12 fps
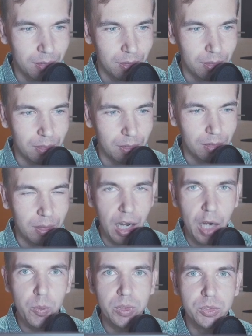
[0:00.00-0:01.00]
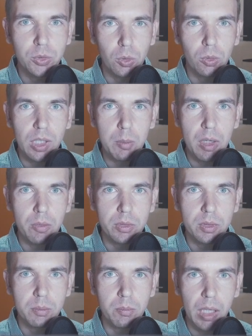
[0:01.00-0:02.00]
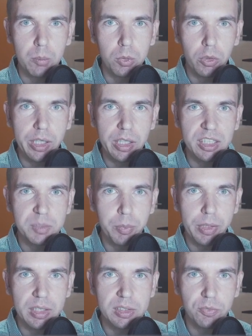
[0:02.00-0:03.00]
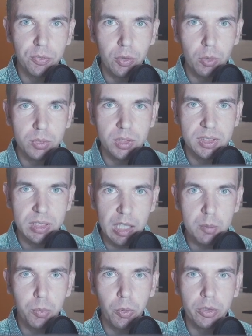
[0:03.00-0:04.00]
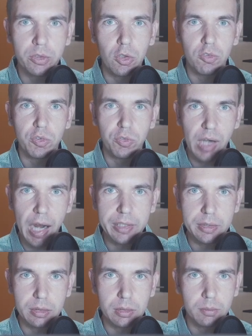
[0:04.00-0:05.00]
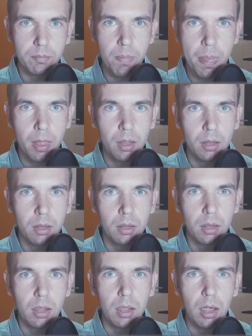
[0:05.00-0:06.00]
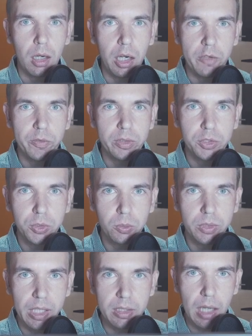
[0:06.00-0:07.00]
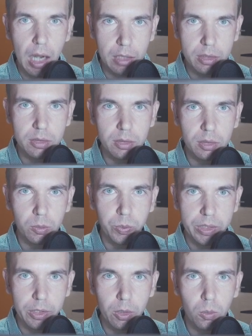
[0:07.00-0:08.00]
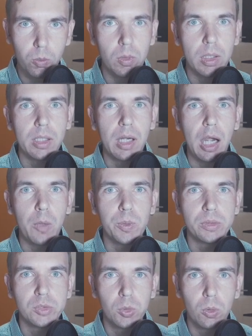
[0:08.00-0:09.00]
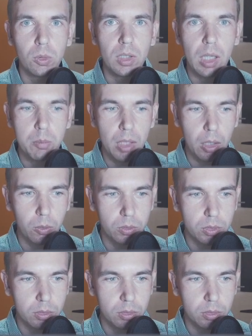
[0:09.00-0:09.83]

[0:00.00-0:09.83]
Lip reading: I will talk about my blogging experience from the standpoint of a writer. I will shoot yet another video where I will talk about